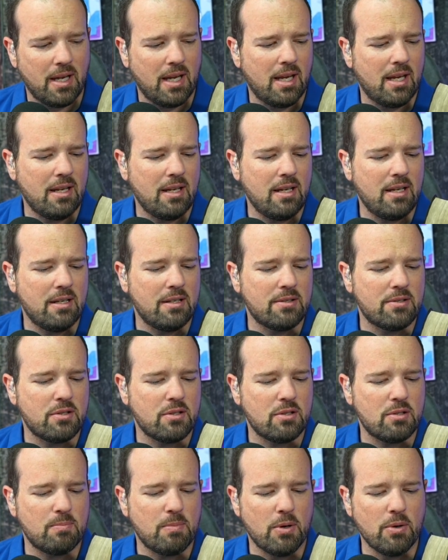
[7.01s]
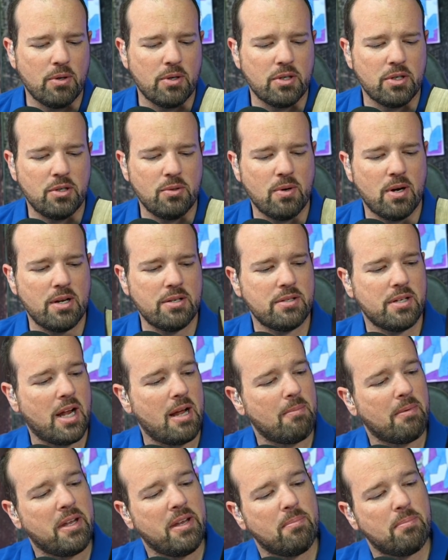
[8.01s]
and it is spoken to us, and
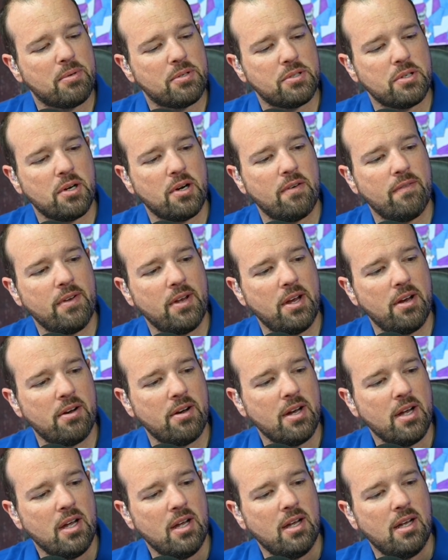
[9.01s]
I believe preserved here